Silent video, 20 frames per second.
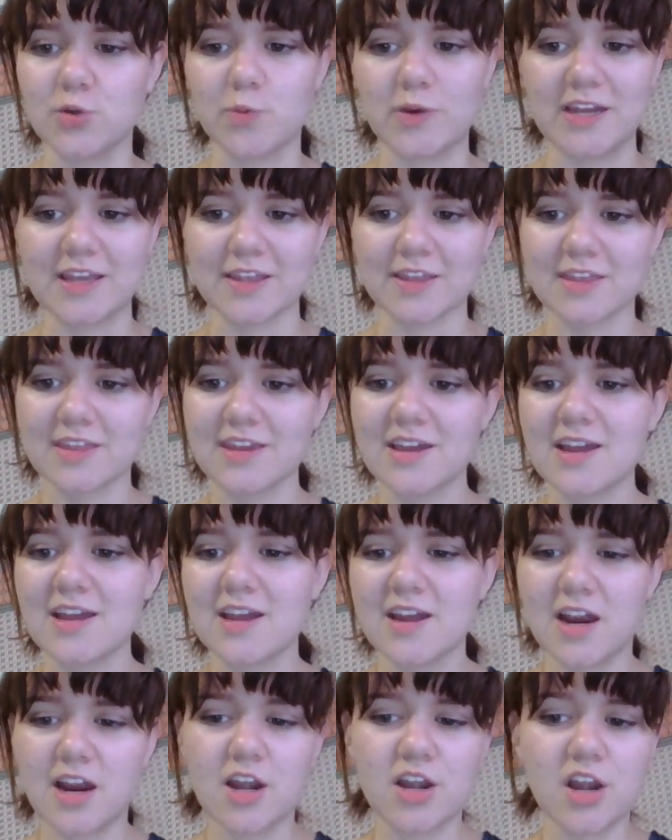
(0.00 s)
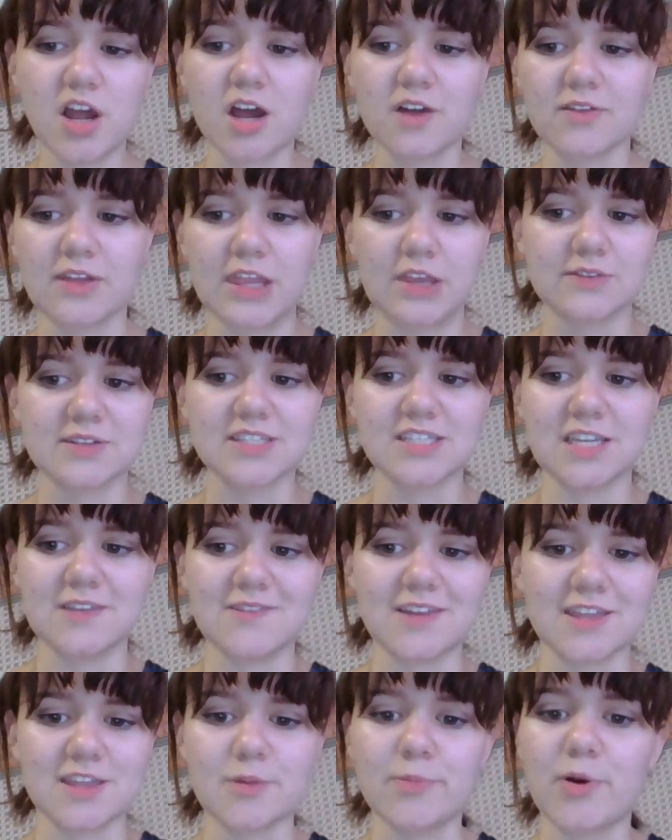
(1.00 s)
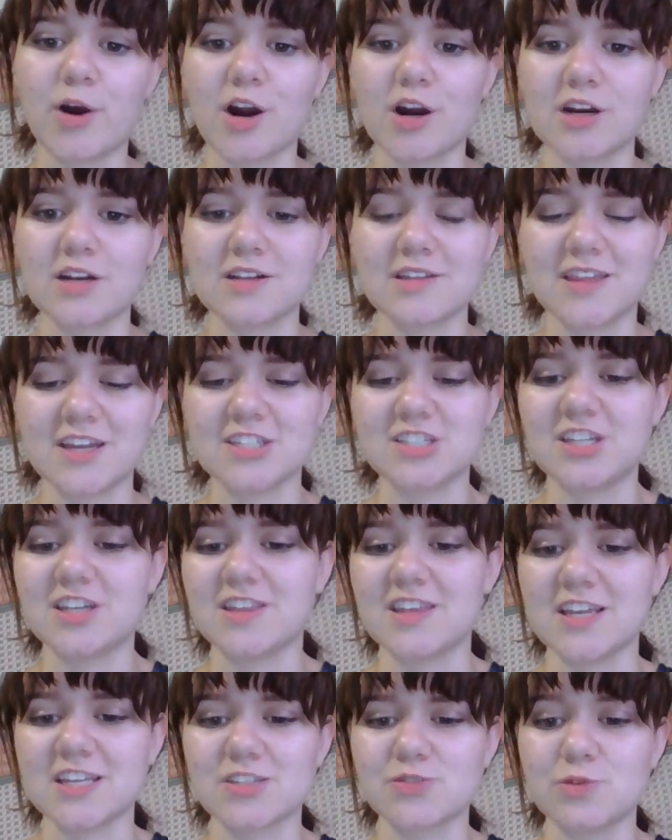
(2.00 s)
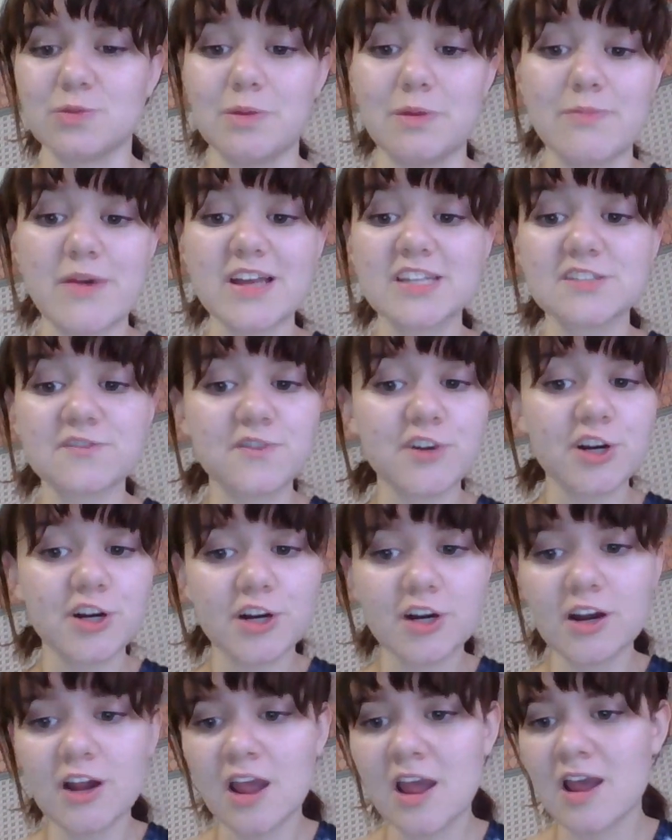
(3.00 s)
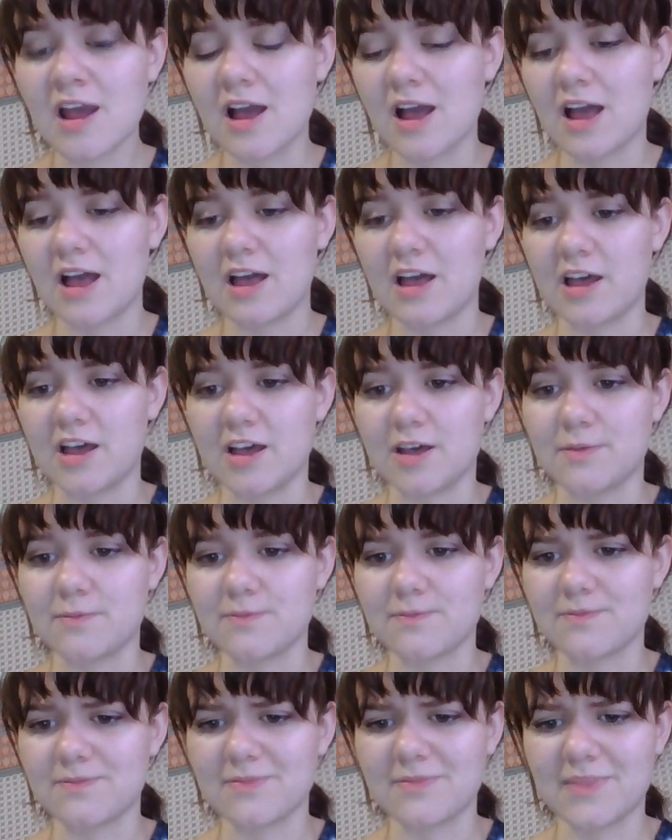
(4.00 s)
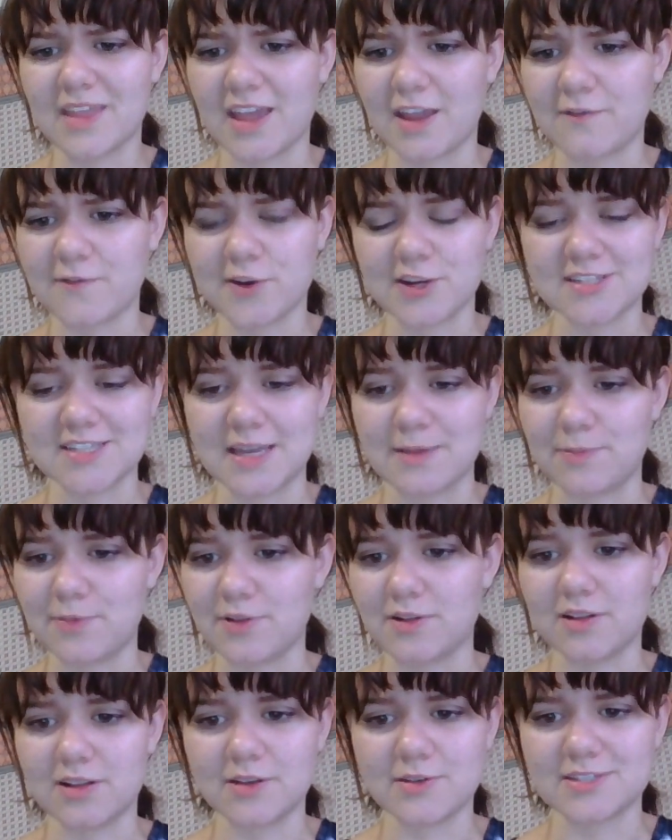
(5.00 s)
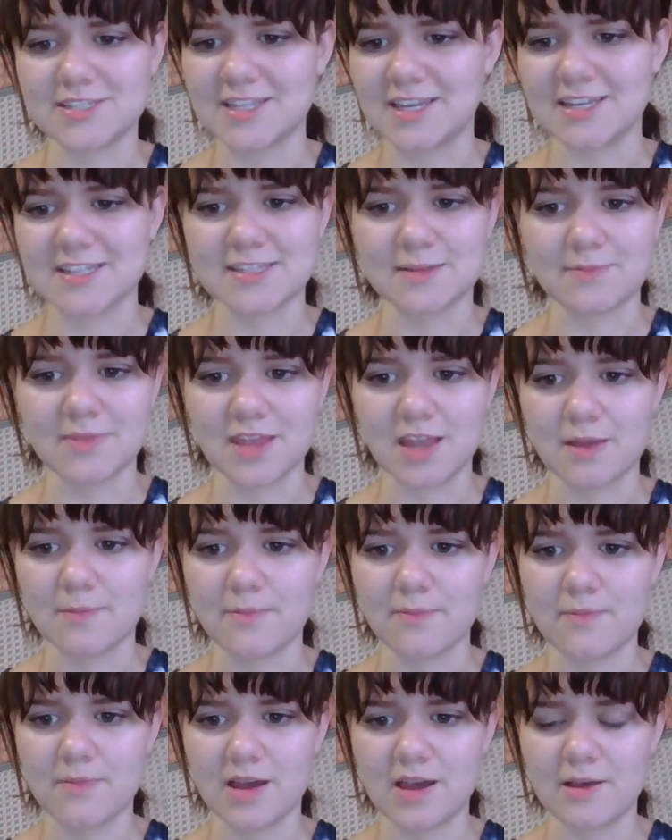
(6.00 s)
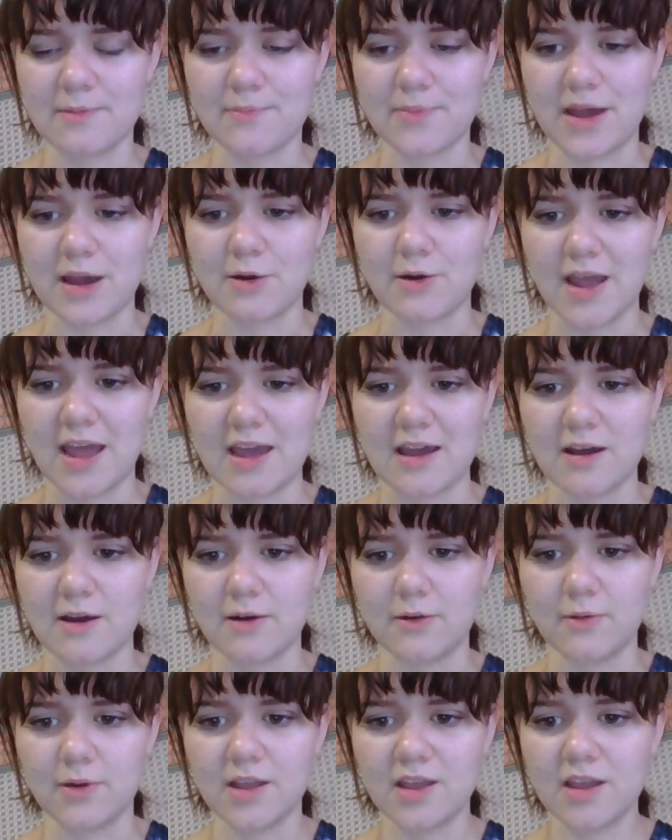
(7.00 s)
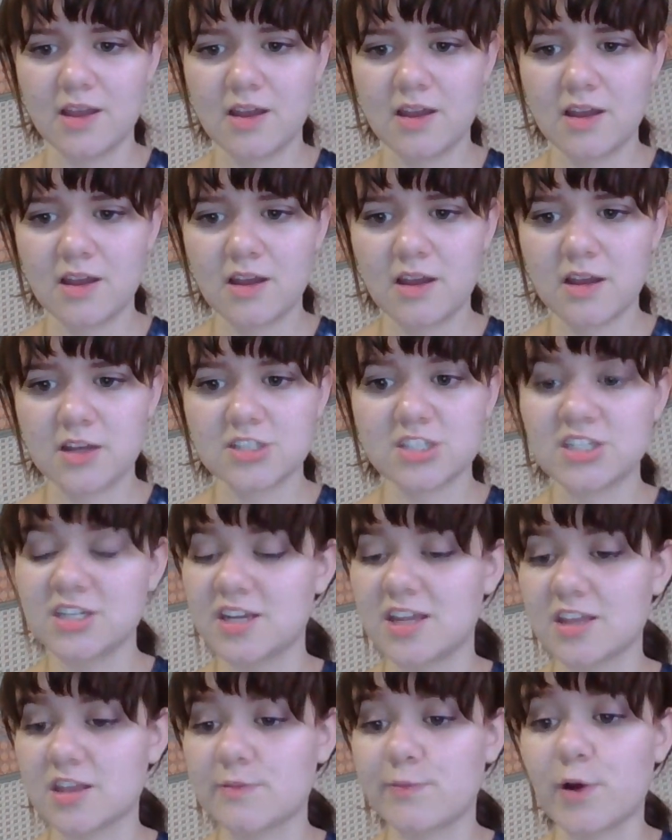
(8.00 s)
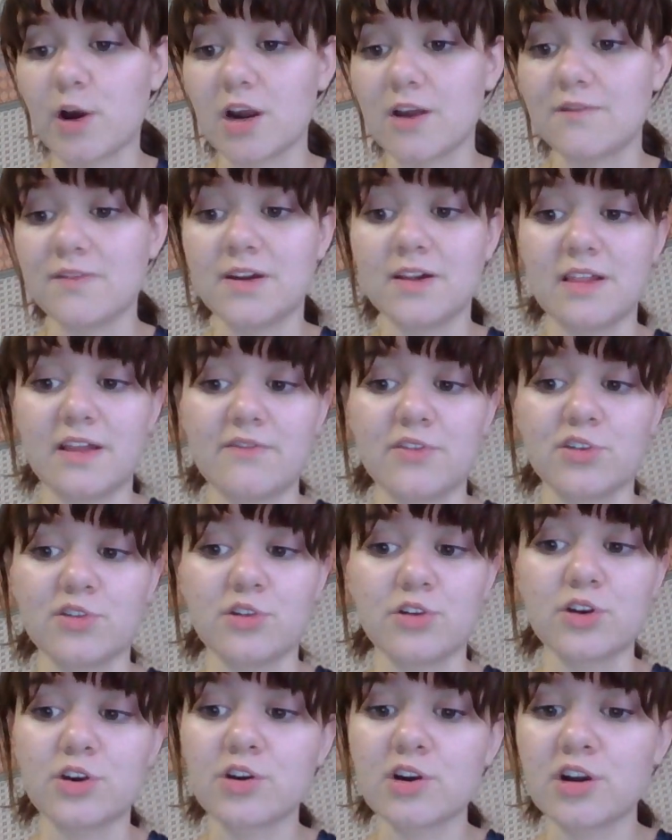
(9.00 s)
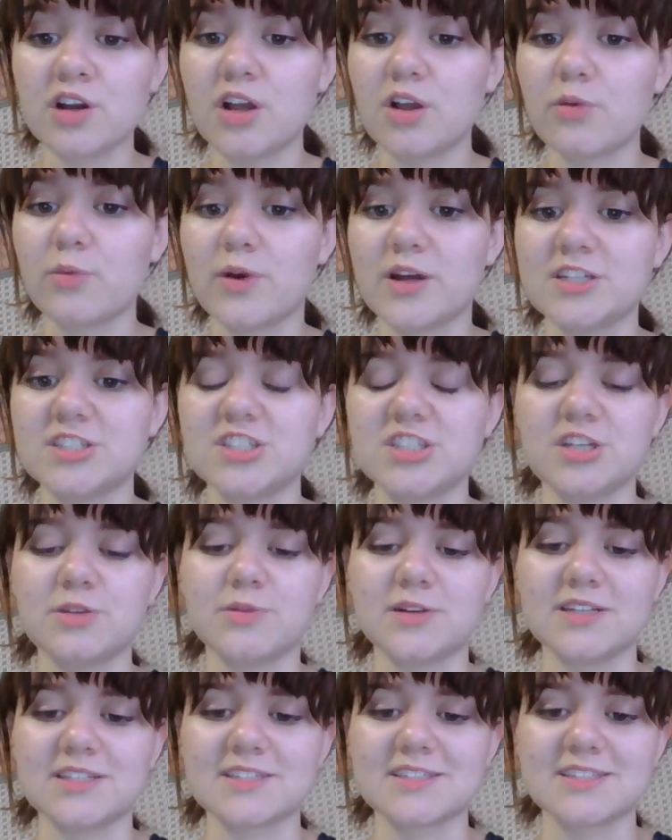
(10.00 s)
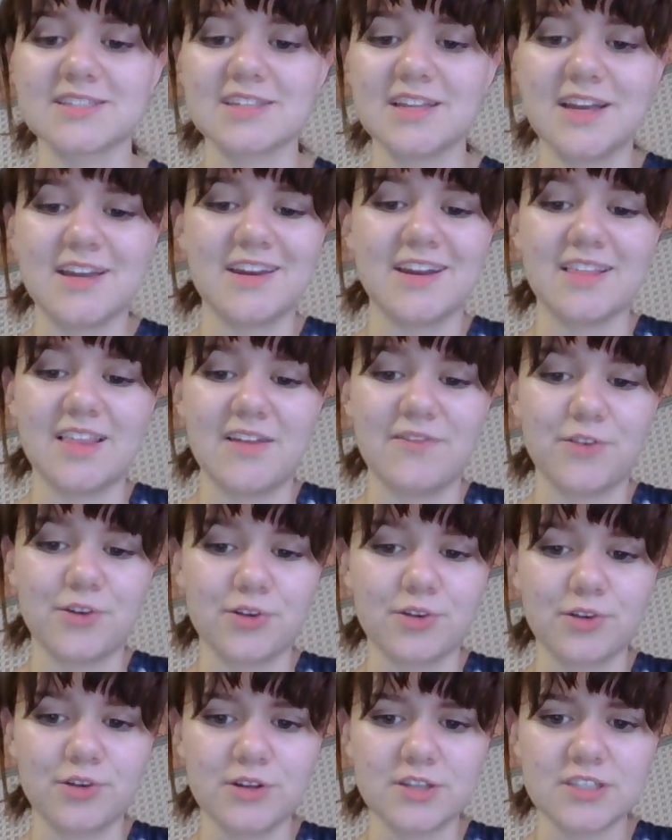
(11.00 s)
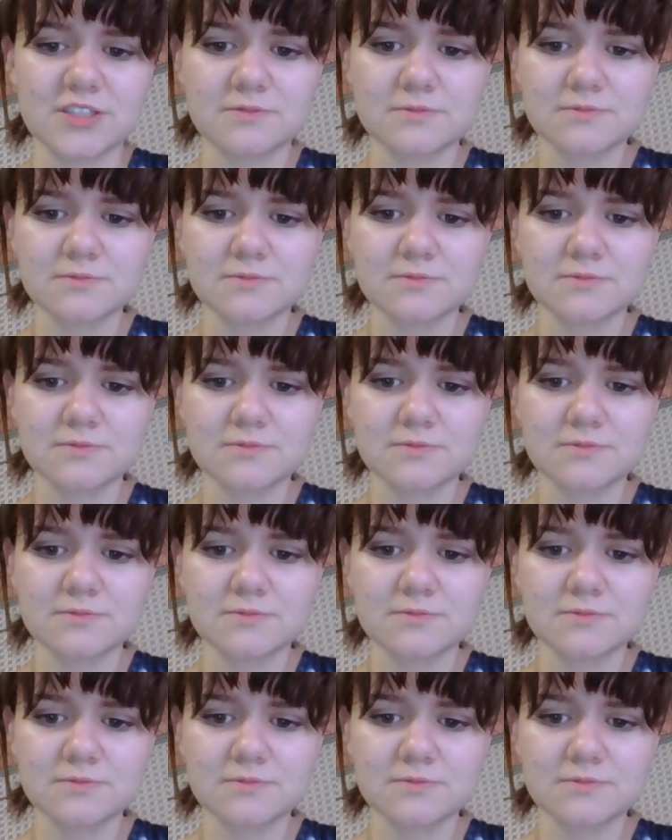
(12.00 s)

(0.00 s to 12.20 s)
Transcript: with not really receiving the part that she thinks would be best for her. Like, for example, you're saying something about how she didn't get the part of an 11-year-old girl when she was an 11-year-old.